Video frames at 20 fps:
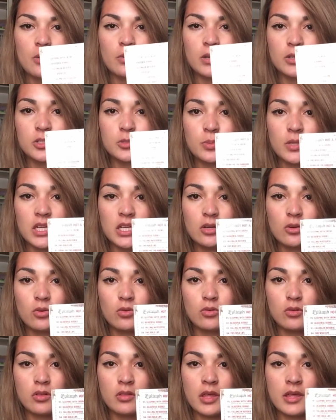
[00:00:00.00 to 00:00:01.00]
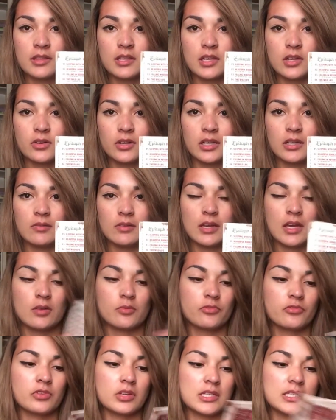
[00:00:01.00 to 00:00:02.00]
But it was pretty cool that they were giving
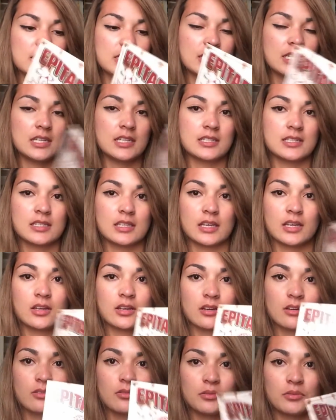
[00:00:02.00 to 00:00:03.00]
out free CDs, like,